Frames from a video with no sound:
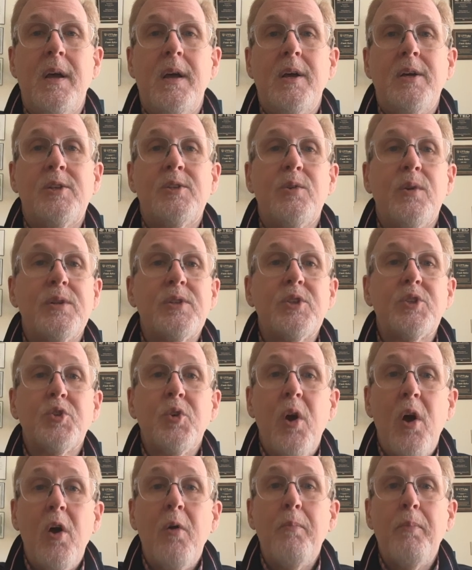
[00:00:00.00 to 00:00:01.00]
So a
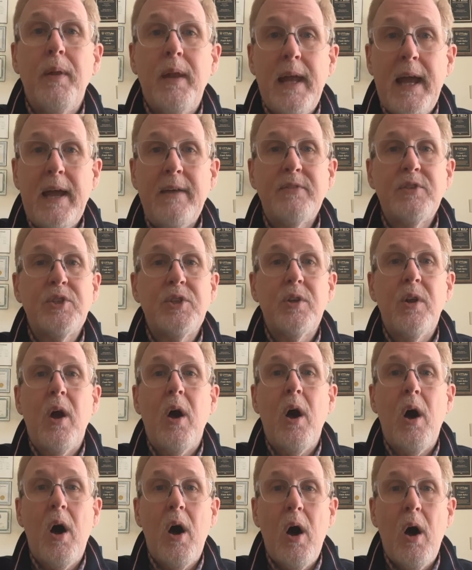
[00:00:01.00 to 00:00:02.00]
strong PLAAFP should
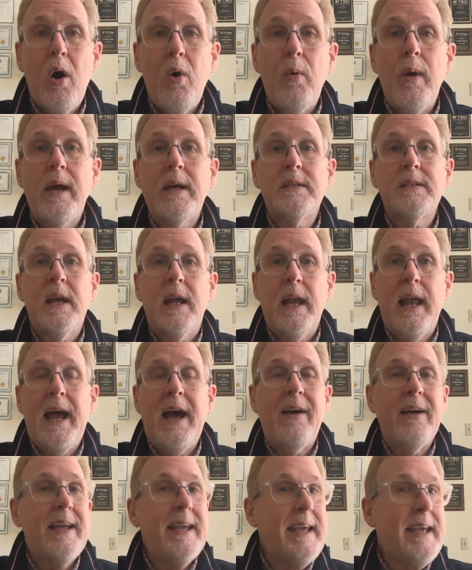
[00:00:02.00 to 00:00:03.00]
always
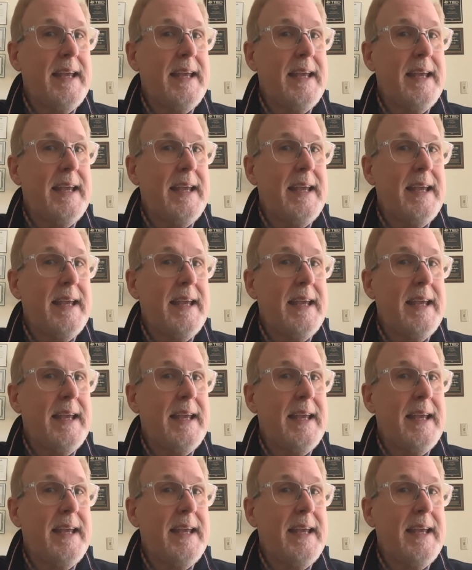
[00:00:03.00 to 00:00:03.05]
allow